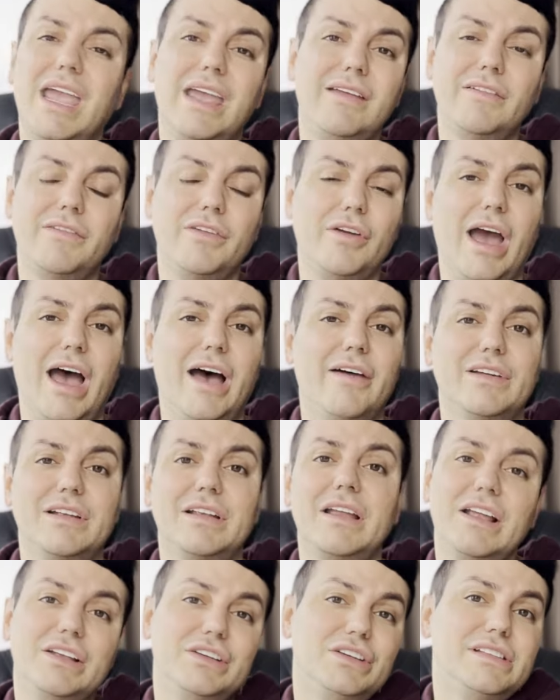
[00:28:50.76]
Even if you
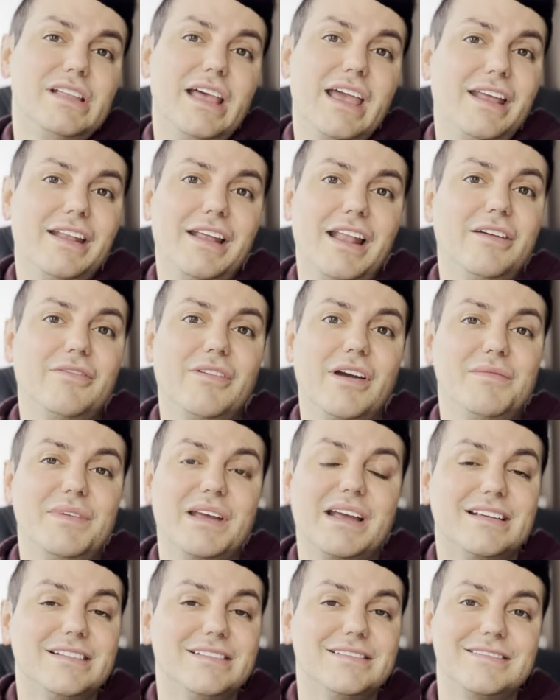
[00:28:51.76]
haven't, just like it anyway,
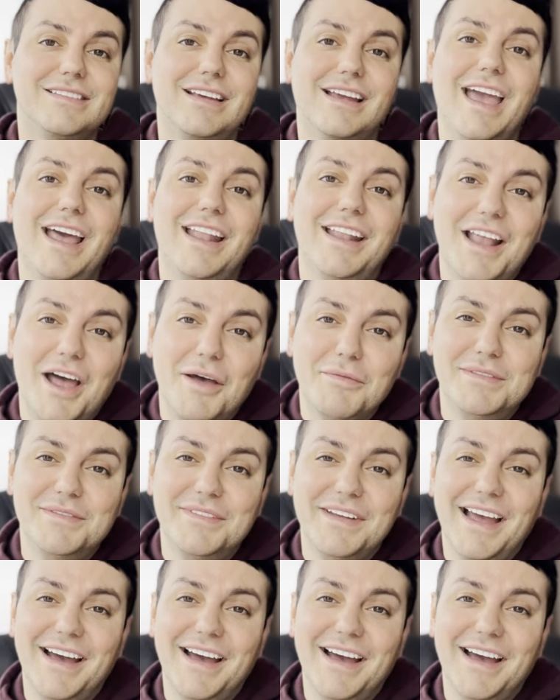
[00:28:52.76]
because again, it helps me